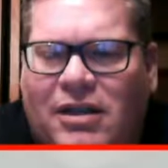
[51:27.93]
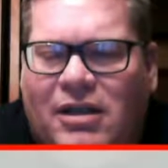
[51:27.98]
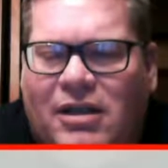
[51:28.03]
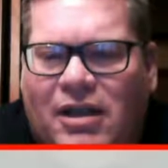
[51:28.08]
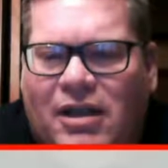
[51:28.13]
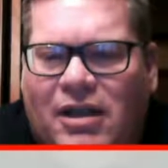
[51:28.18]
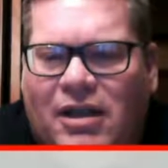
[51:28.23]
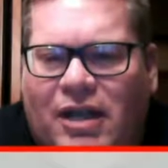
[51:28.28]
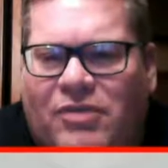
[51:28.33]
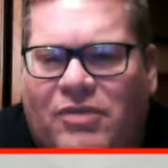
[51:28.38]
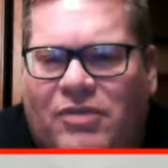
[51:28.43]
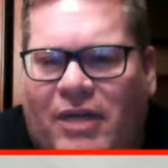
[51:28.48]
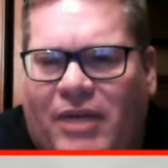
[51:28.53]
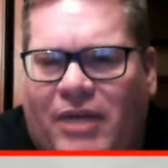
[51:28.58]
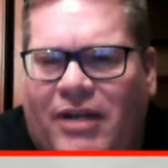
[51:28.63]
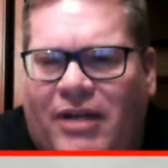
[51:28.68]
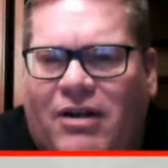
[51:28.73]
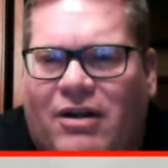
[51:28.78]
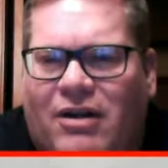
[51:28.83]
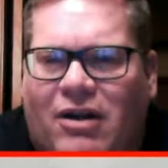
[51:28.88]
It's rated
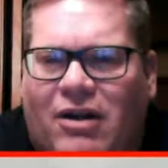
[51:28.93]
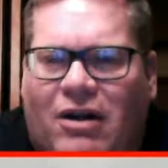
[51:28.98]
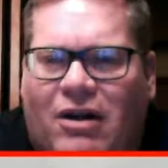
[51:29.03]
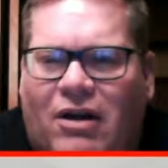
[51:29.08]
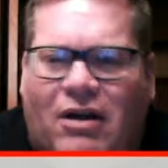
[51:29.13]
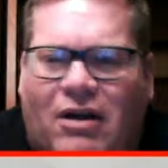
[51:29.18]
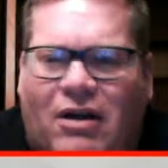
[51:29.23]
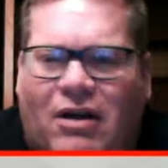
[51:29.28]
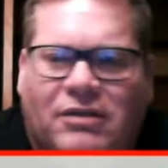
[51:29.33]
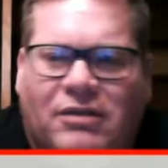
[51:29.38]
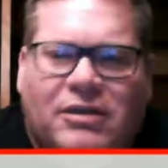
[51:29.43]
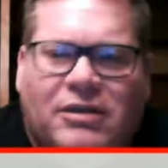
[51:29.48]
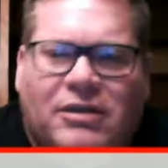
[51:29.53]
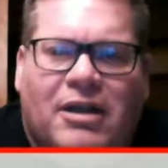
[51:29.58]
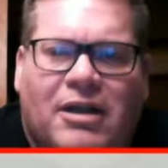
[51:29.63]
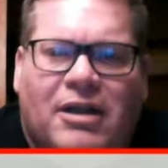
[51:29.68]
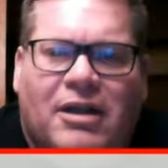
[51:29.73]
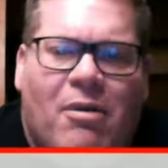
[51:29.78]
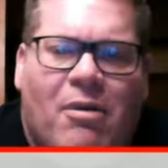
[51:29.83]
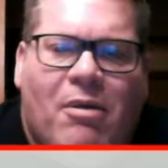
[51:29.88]
R.
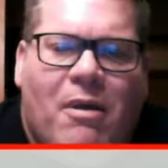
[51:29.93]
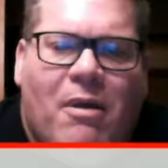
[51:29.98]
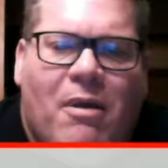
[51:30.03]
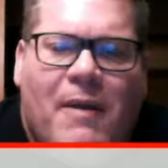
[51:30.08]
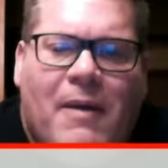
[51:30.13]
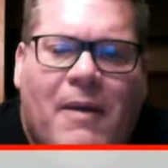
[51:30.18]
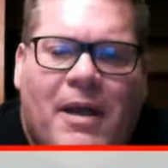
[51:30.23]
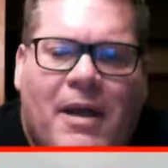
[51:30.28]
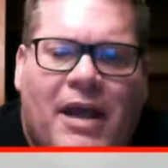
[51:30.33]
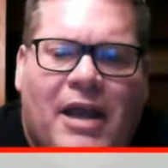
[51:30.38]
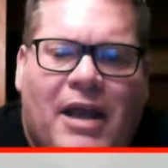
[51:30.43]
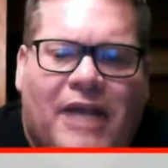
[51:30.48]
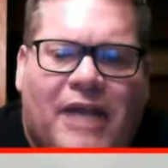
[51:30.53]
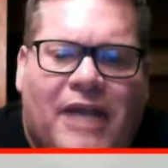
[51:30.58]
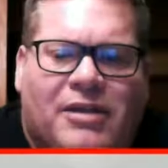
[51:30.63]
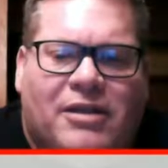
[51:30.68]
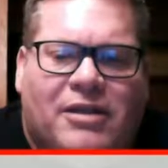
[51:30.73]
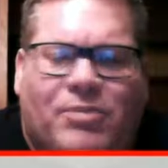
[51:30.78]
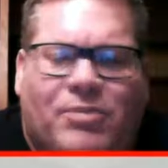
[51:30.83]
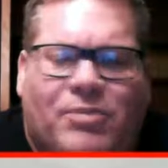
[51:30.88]
It's up
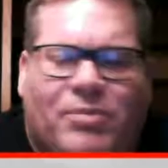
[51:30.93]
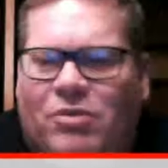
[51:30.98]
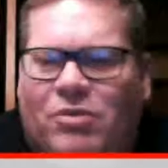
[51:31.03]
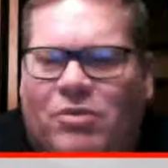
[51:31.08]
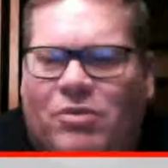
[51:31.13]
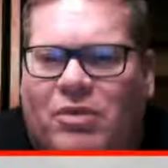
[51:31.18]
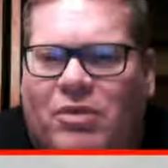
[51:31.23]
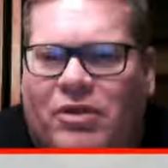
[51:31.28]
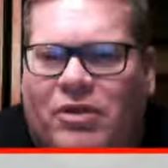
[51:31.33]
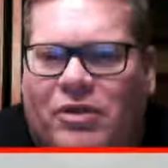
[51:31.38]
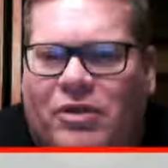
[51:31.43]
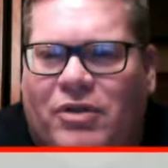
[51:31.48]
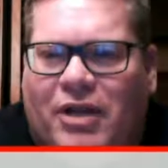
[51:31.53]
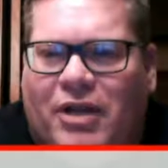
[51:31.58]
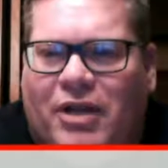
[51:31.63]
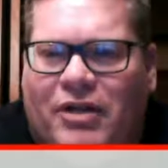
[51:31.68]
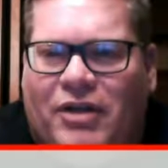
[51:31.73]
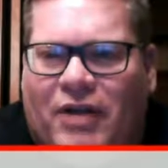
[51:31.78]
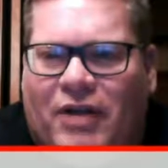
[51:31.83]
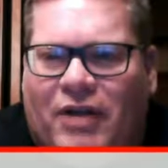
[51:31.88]
to you whether you let
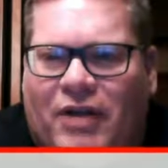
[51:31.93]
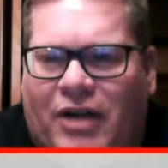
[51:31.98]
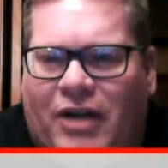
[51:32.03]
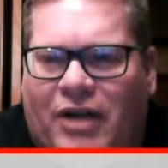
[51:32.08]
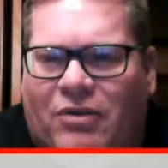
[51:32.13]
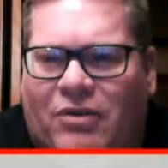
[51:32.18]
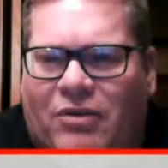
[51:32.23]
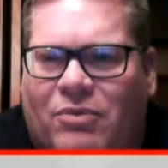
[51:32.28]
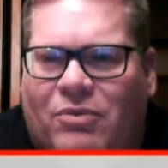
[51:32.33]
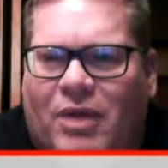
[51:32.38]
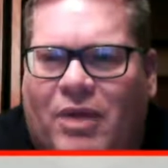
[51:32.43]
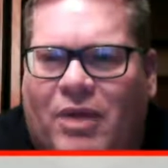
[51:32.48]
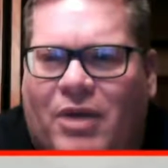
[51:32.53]
your 8-year-old watch it.